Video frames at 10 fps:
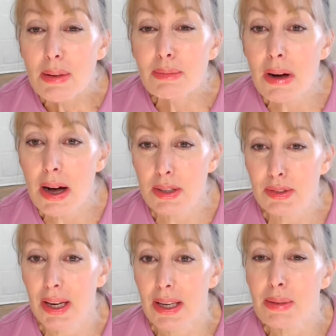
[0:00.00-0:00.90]

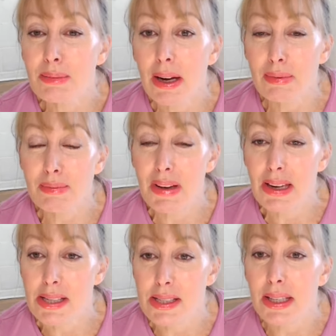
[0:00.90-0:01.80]
Margaret, you might have
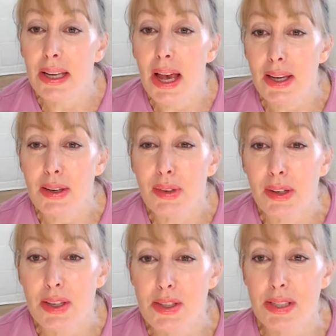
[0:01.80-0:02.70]
missed. Yeah, you've
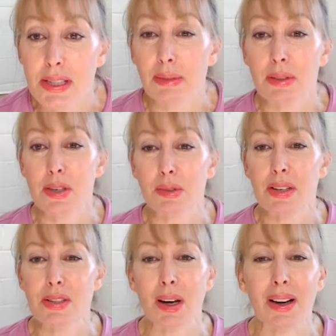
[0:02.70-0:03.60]
only just able to
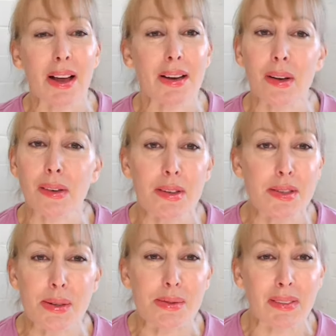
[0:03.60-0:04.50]
rejoin. I know
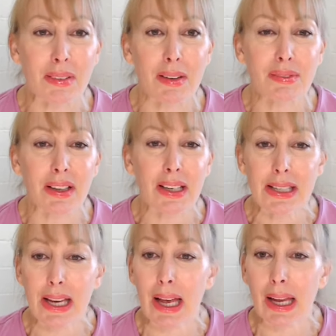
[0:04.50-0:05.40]
YouTube's having a funny
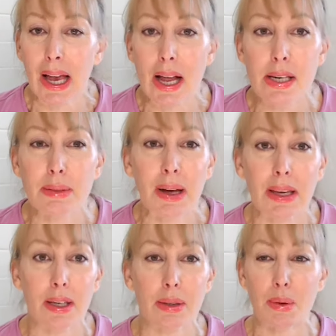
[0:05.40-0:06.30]
day. I don't know
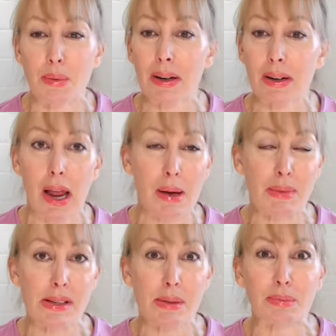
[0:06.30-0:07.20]
about you, but where I
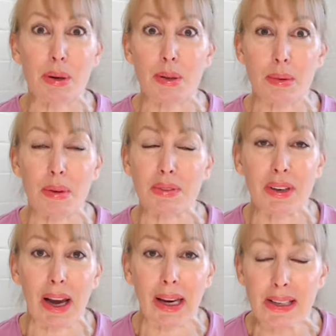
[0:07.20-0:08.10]
am, it's pouring with
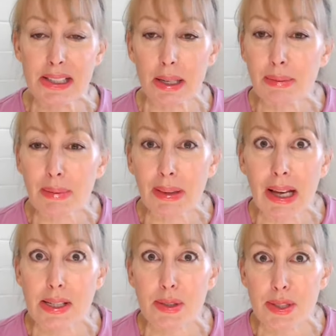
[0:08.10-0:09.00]
rain. So maybe
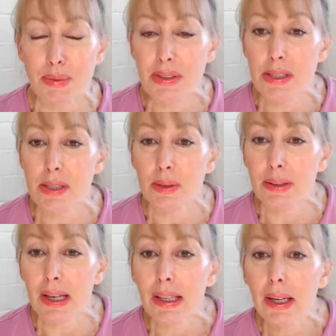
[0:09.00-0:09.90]
that's got something to do with
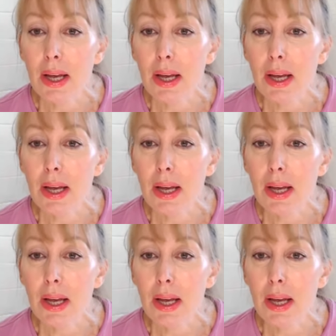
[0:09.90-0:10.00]
that.